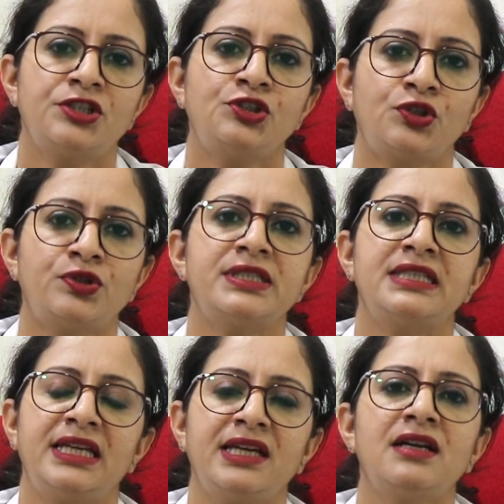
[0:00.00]
should
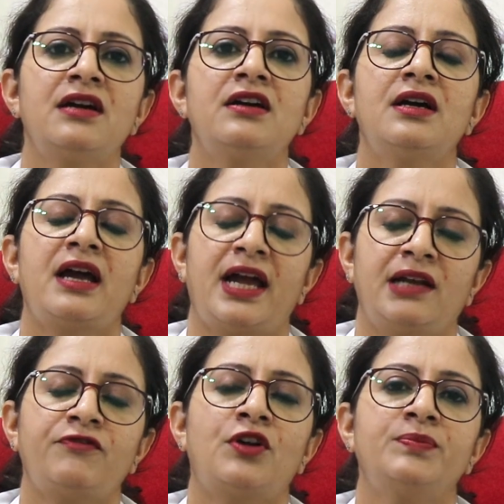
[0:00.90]
seek help
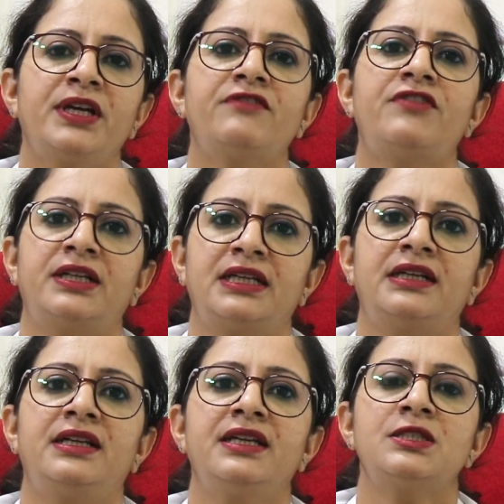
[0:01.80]
from their
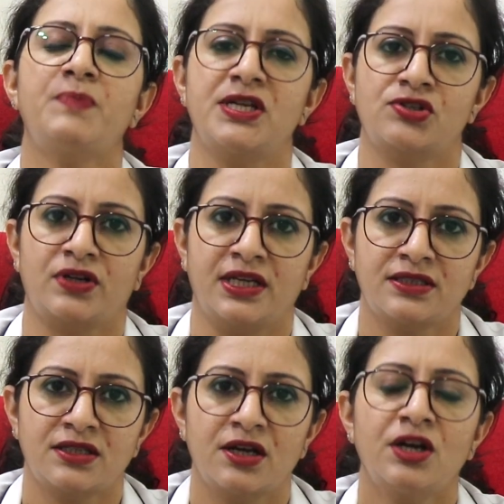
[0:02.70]
fertility specialist
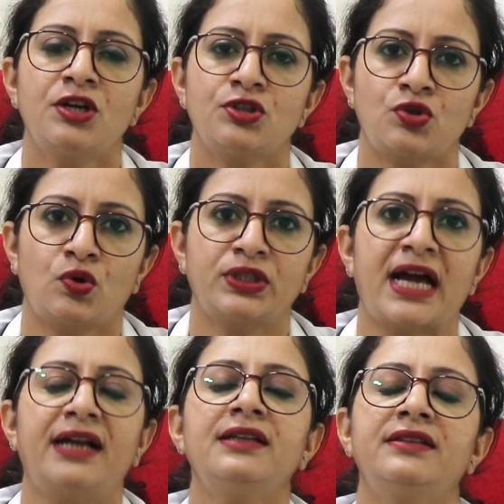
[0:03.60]
so
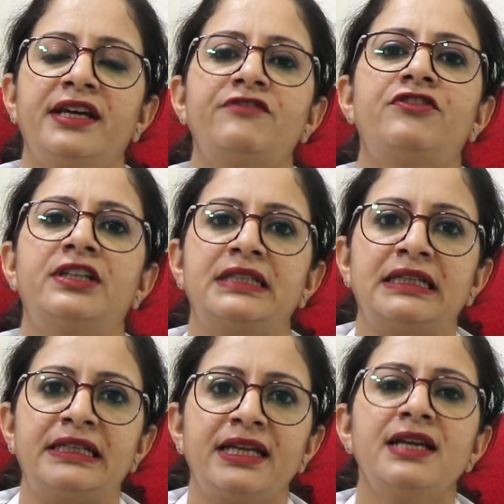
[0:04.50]
that their
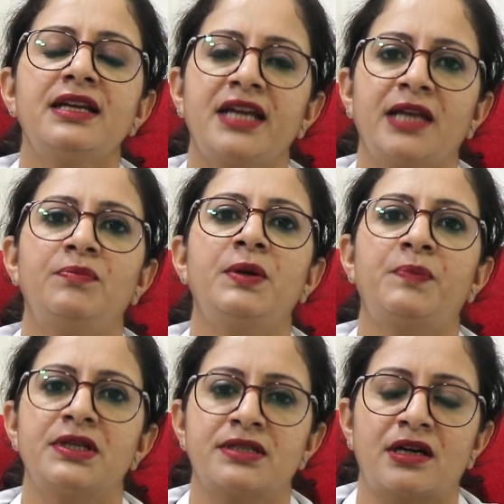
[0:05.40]
fertility can be
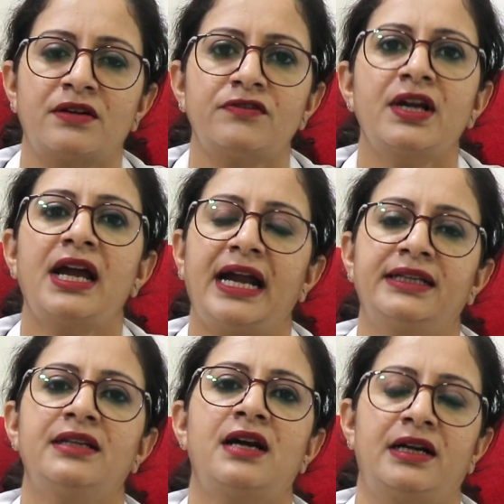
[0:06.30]
preserved at
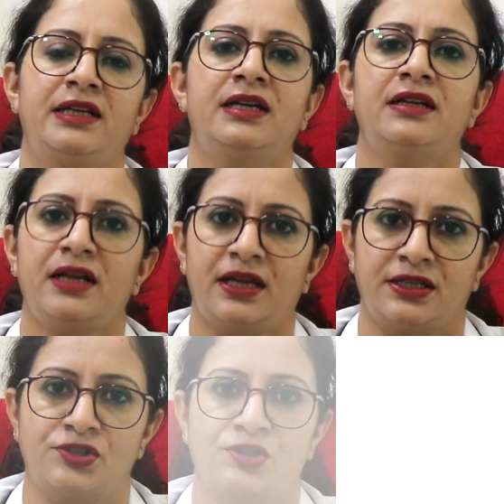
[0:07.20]
an earlier
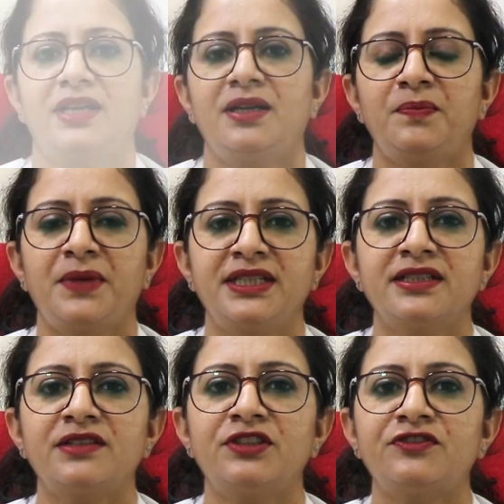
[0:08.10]
age.
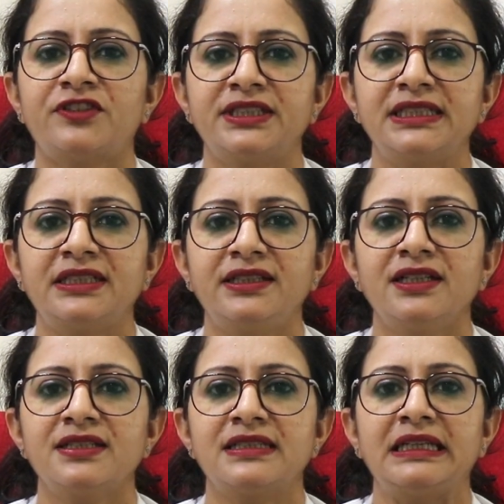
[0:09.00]
Medicover Fertility
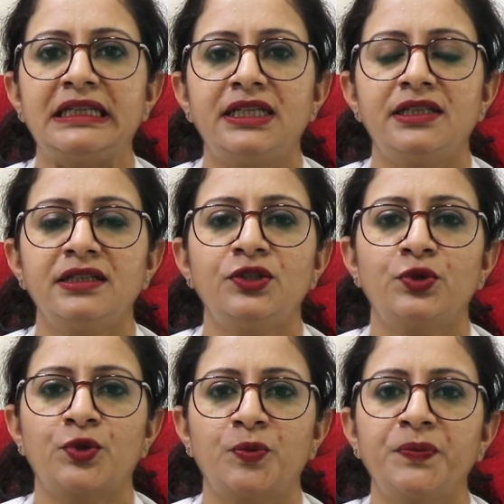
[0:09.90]
is the leading
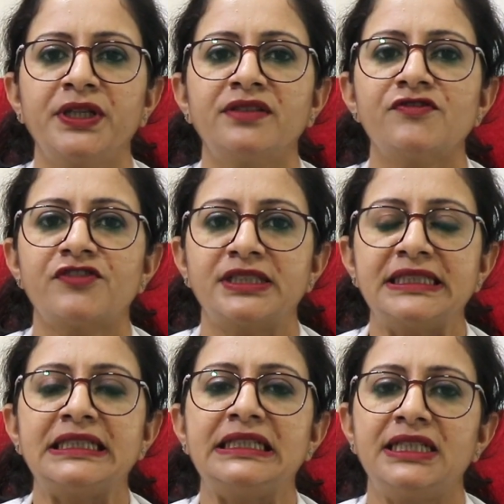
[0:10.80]
European
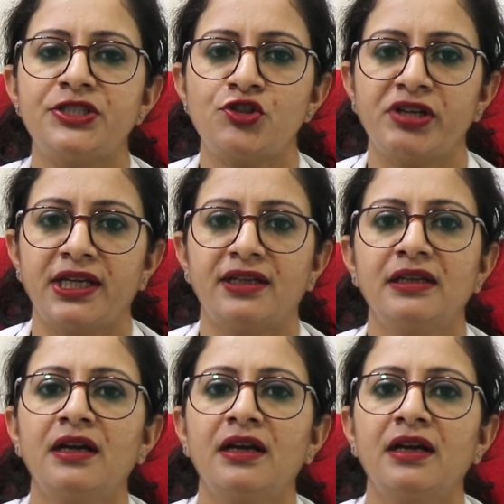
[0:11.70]
fertility chain